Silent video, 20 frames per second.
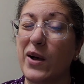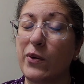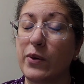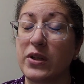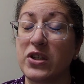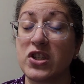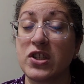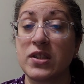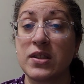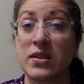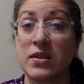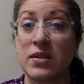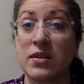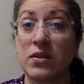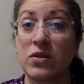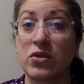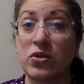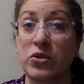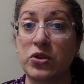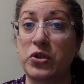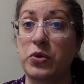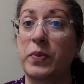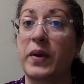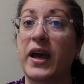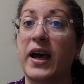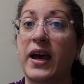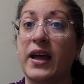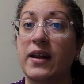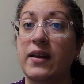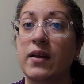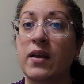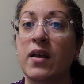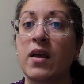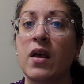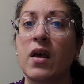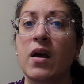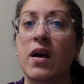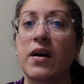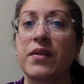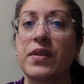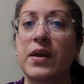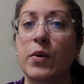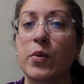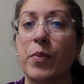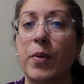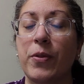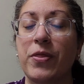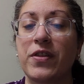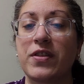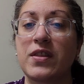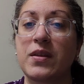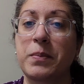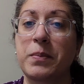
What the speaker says: which isn't too bad. They were both at the